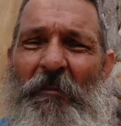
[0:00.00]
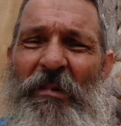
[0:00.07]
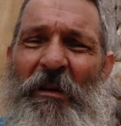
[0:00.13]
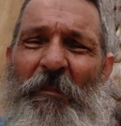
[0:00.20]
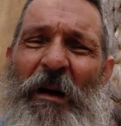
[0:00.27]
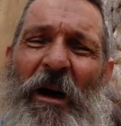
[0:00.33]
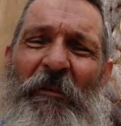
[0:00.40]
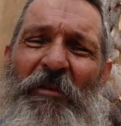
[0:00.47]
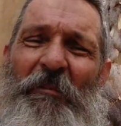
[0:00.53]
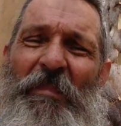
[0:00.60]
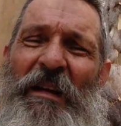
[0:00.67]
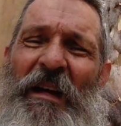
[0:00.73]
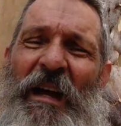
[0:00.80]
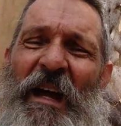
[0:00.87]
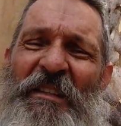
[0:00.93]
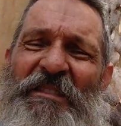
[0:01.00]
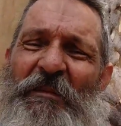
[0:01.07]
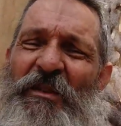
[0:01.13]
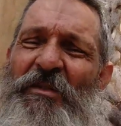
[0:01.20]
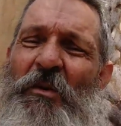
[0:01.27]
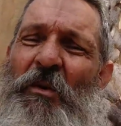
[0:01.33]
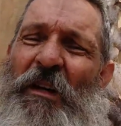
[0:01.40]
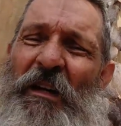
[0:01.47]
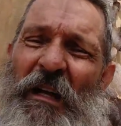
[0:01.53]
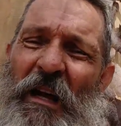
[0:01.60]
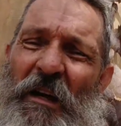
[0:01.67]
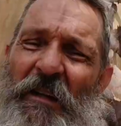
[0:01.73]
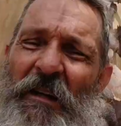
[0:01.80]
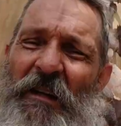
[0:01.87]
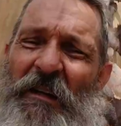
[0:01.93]
But apart from being handsome as all get
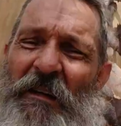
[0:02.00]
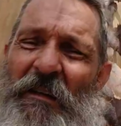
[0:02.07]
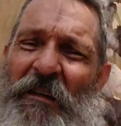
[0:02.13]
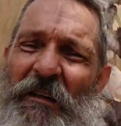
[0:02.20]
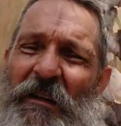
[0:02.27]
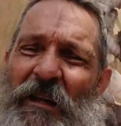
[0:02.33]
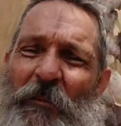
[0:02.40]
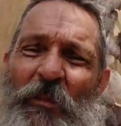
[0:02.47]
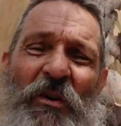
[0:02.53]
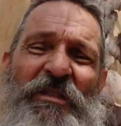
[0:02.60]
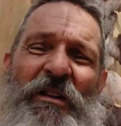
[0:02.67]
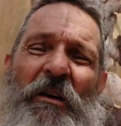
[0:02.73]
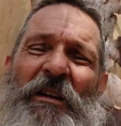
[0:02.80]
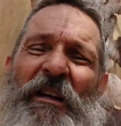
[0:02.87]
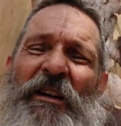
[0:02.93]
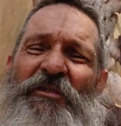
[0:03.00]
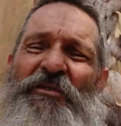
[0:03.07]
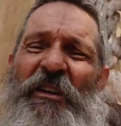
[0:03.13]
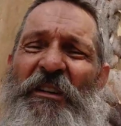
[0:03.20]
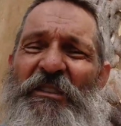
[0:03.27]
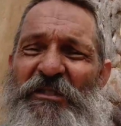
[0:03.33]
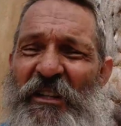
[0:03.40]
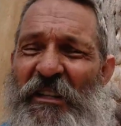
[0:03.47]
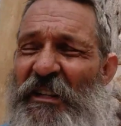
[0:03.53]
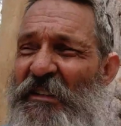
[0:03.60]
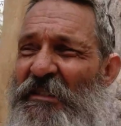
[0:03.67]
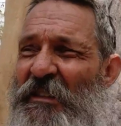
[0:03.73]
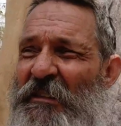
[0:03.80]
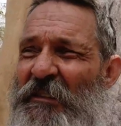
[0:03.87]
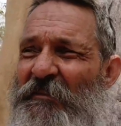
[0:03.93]
out, I'm also an electronics
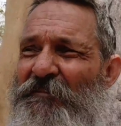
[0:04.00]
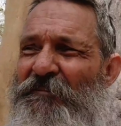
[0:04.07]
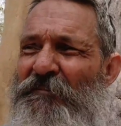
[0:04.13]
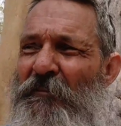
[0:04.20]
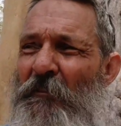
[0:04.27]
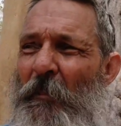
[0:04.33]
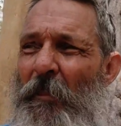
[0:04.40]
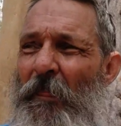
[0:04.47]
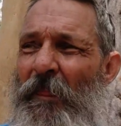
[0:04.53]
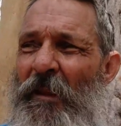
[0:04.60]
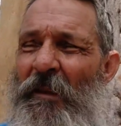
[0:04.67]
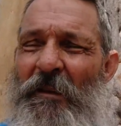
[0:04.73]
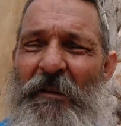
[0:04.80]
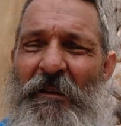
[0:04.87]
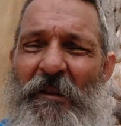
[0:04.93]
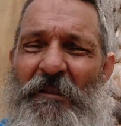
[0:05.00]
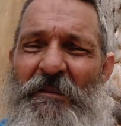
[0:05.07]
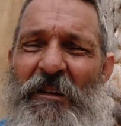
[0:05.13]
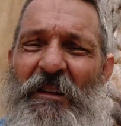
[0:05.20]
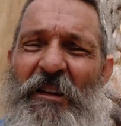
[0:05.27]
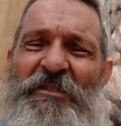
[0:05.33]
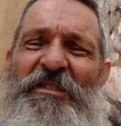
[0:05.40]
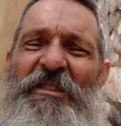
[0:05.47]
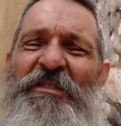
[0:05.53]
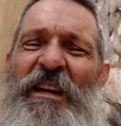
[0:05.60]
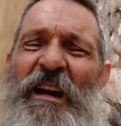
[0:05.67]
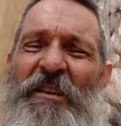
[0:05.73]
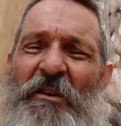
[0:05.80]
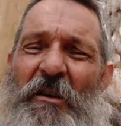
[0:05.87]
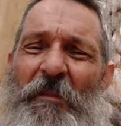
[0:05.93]
genius. So let's just
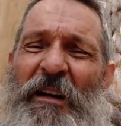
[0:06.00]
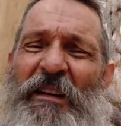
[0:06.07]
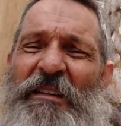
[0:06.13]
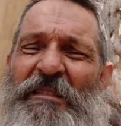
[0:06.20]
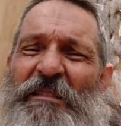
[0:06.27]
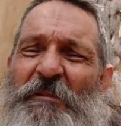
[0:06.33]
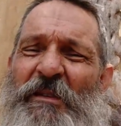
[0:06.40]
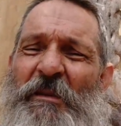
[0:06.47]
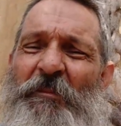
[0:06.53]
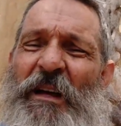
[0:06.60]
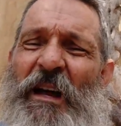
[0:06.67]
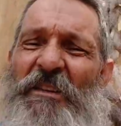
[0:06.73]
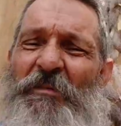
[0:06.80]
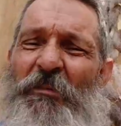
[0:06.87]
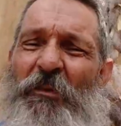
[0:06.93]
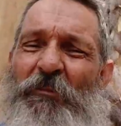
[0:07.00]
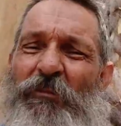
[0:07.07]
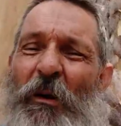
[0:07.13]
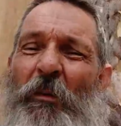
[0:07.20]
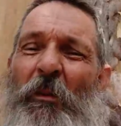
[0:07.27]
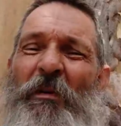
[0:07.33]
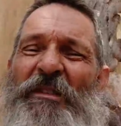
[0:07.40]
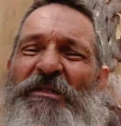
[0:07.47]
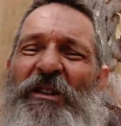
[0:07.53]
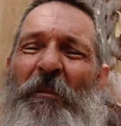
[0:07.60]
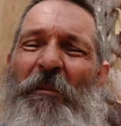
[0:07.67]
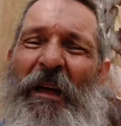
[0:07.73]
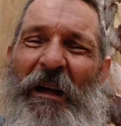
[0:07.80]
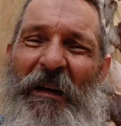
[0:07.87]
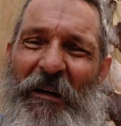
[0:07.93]
say there are mechanisms in place that would probably
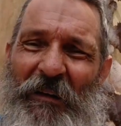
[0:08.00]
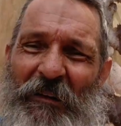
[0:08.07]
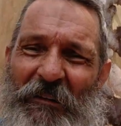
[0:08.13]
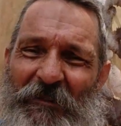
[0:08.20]
stop that.